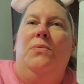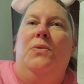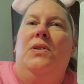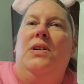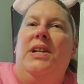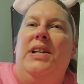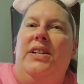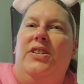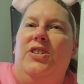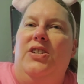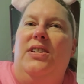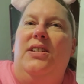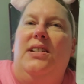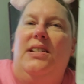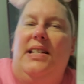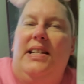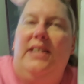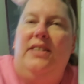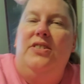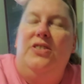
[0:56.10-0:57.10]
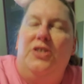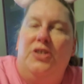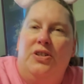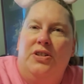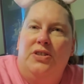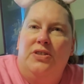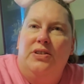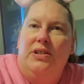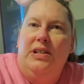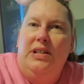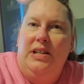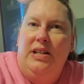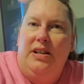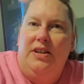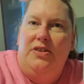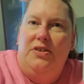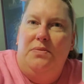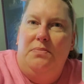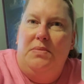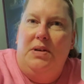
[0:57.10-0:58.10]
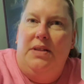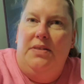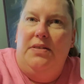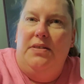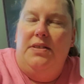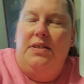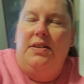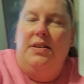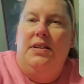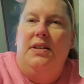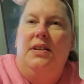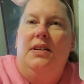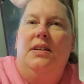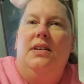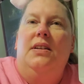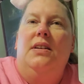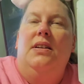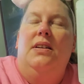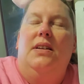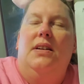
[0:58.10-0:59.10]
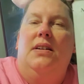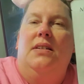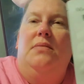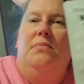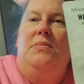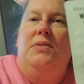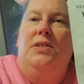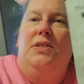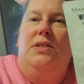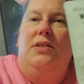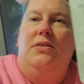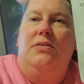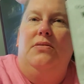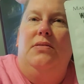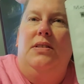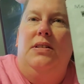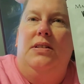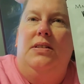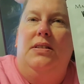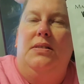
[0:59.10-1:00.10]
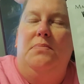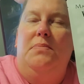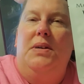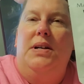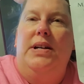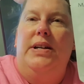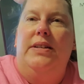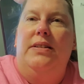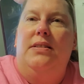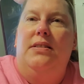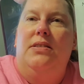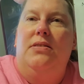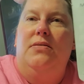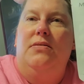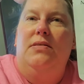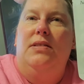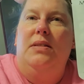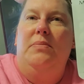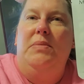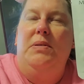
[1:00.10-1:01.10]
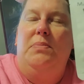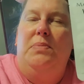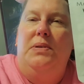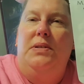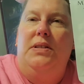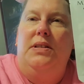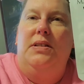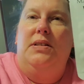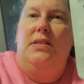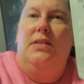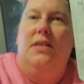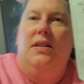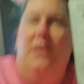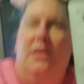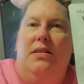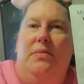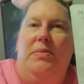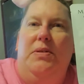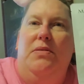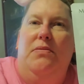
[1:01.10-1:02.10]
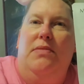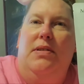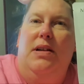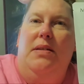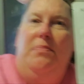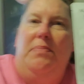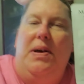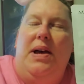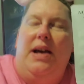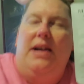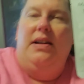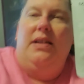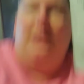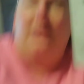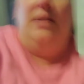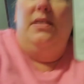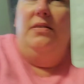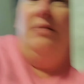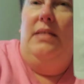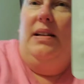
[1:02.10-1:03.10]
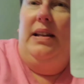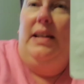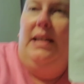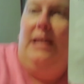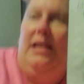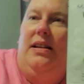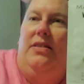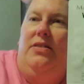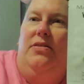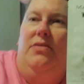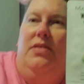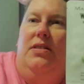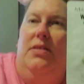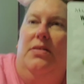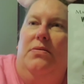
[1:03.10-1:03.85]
we're each going to take a turn each month. So this is mine. So let me put this on. I'll be right back. I can't do